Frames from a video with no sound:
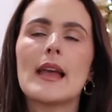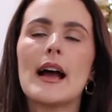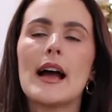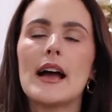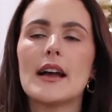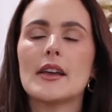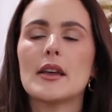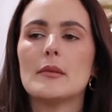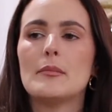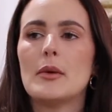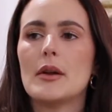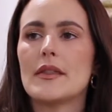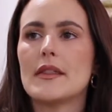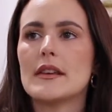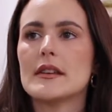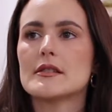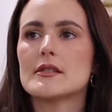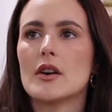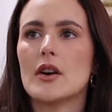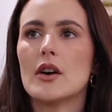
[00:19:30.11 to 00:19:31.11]

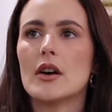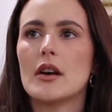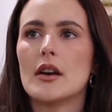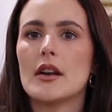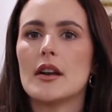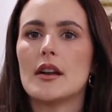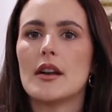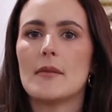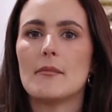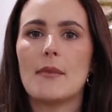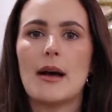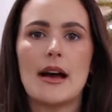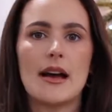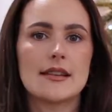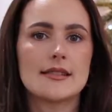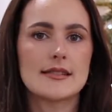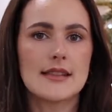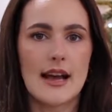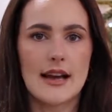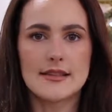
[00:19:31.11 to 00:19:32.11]
on my
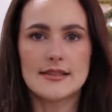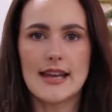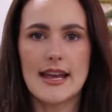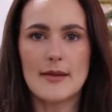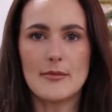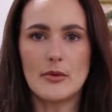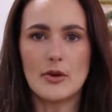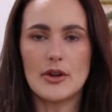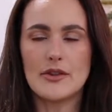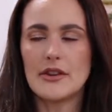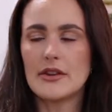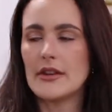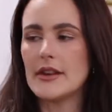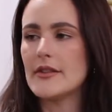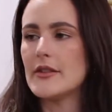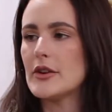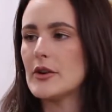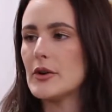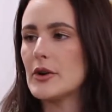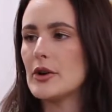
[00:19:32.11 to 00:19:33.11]
side table in the
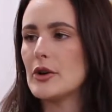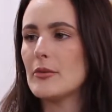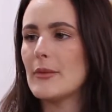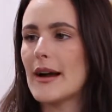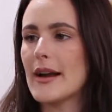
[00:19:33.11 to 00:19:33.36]
living room.